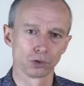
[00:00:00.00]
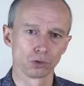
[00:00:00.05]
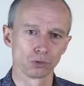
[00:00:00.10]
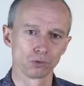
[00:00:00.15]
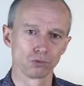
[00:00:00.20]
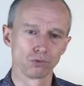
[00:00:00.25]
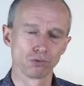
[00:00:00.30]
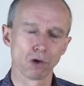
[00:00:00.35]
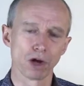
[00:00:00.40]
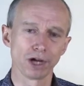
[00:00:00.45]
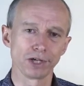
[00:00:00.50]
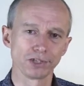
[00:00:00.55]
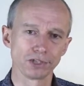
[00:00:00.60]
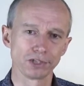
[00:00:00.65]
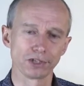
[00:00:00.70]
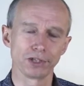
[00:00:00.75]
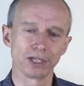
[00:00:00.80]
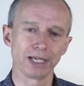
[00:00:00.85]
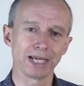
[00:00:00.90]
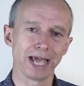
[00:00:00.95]
right
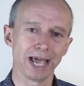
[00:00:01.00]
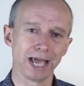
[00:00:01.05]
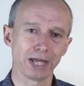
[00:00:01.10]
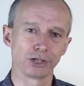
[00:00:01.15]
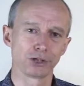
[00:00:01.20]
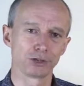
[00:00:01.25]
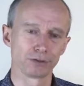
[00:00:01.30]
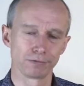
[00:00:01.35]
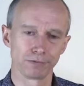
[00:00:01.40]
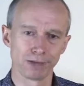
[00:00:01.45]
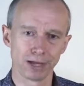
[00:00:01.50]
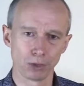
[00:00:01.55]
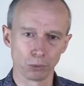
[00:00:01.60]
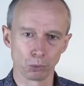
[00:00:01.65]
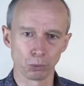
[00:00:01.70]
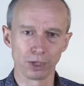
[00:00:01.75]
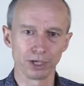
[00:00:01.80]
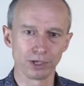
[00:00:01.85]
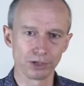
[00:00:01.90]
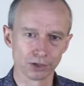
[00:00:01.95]
at the edge of that
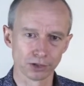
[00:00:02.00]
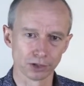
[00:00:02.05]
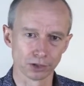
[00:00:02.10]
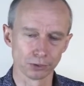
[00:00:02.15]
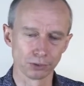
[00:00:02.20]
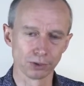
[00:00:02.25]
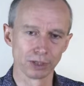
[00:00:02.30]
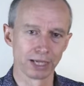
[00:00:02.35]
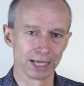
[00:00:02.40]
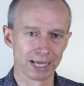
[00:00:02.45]
window,